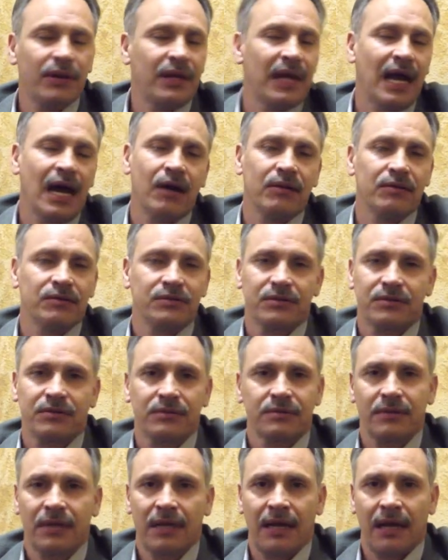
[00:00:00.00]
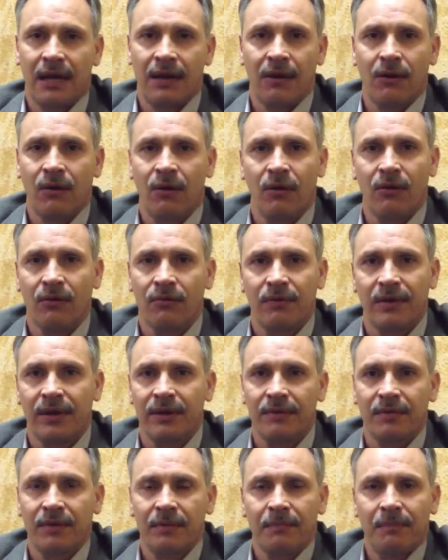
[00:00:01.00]
doubts at all
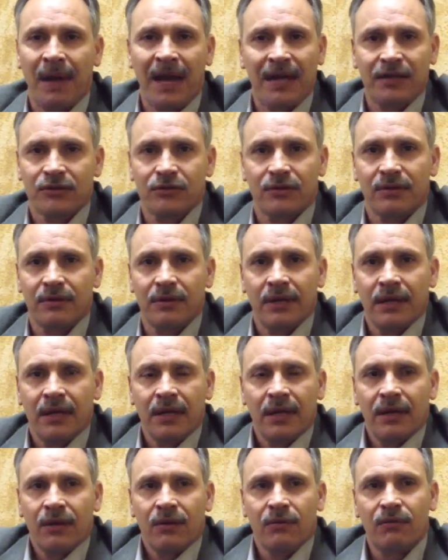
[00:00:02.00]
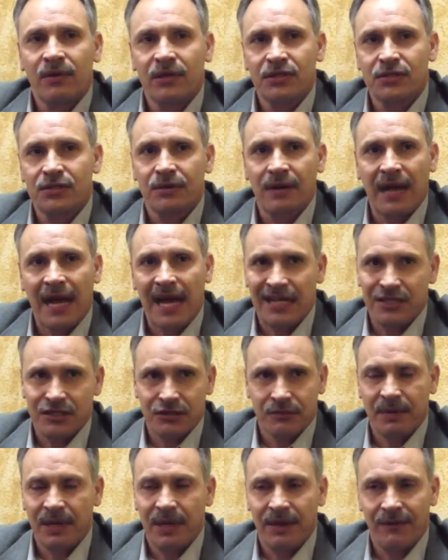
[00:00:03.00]
when Pastor Richard
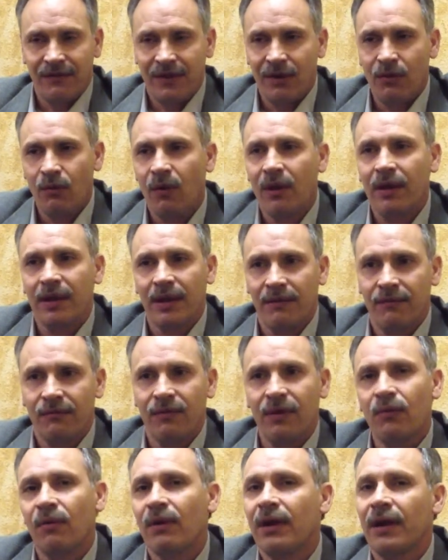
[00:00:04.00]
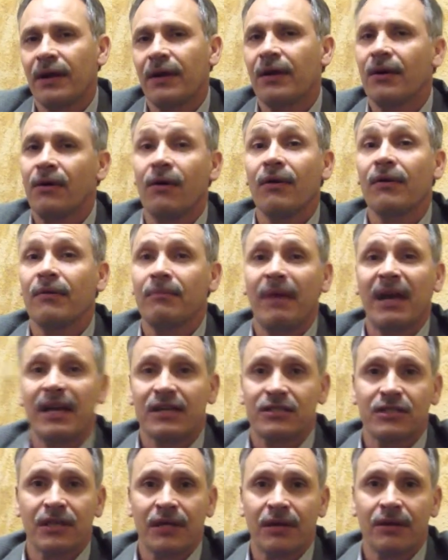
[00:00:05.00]
asked me if we wanted to go to
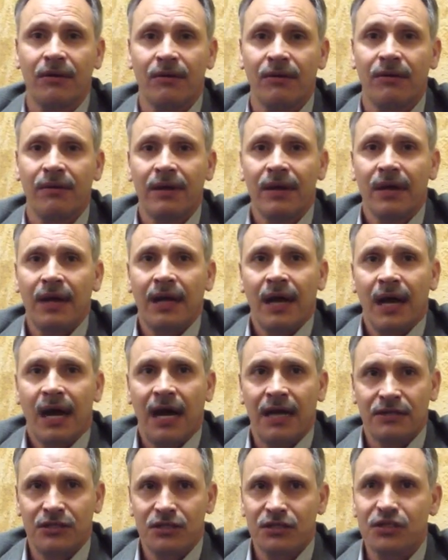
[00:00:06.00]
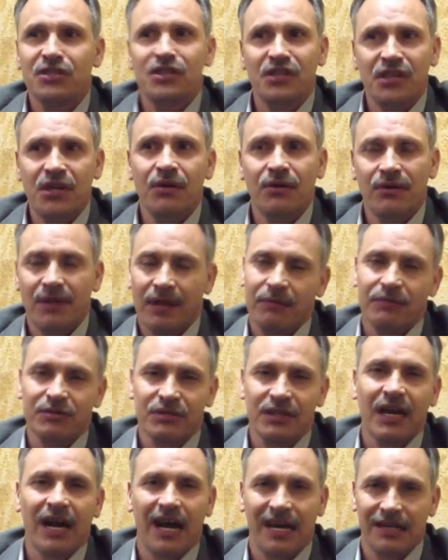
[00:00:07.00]
Mexico. I just knew that was
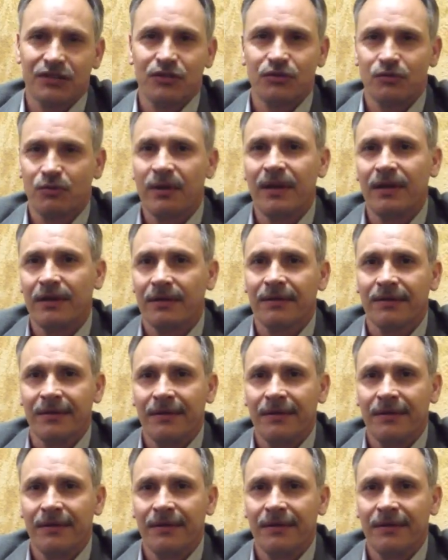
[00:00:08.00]
God's will